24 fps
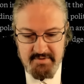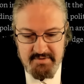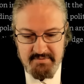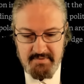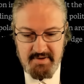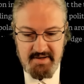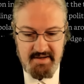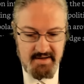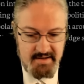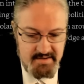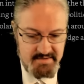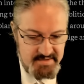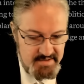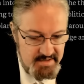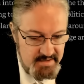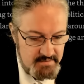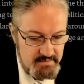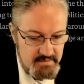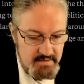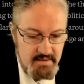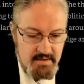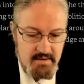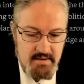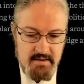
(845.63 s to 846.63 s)

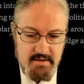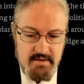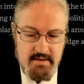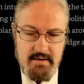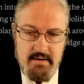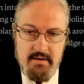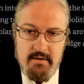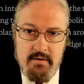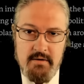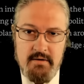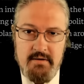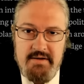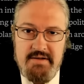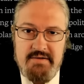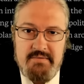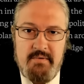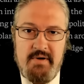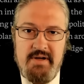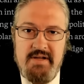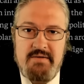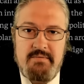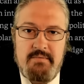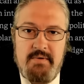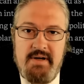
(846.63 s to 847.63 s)
2019, early
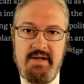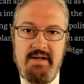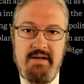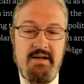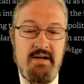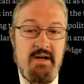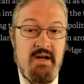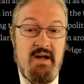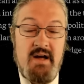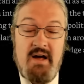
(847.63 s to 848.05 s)
2020.